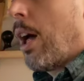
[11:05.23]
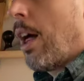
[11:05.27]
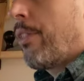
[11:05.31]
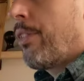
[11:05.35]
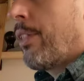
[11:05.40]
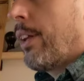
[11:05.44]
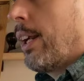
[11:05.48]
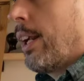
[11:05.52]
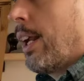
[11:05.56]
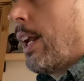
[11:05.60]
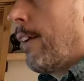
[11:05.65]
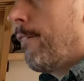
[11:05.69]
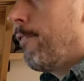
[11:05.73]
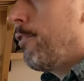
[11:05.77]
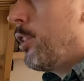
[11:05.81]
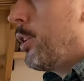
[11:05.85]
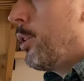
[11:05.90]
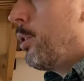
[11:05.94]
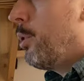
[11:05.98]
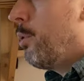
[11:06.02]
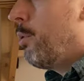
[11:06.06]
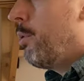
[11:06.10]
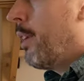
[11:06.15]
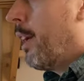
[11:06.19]
I think if
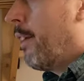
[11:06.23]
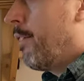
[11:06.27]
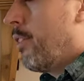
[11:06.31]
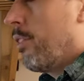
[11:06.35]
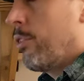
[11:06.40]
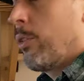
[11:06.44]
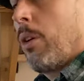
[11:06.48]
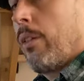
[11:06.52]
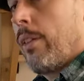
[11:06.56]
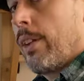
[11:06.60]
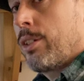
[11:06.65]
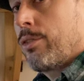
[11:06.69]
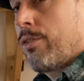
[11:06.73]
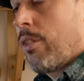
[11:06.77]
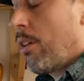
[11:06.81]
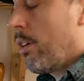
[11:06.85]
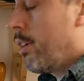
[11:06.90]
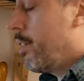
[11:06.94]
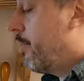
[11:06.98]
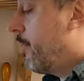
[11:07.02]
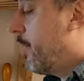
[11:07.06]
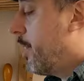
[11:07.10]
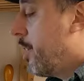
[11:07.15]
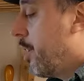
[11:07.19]
you've got this
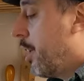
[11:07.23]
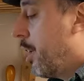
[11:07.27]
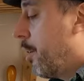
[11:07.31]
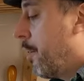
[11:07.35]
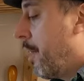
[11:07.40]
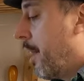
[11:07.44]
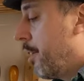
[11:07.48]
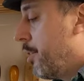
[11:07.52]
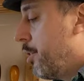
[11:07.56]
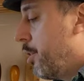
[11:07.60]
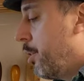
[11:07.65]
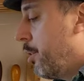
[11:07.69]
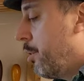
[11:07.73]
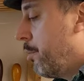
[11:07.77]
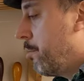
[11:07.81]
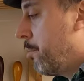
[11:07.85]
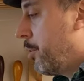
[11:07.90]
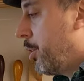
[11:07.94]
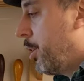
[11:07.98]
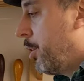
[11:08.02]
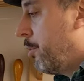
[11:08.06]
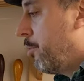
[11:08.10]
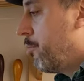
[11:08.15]
far in the video and you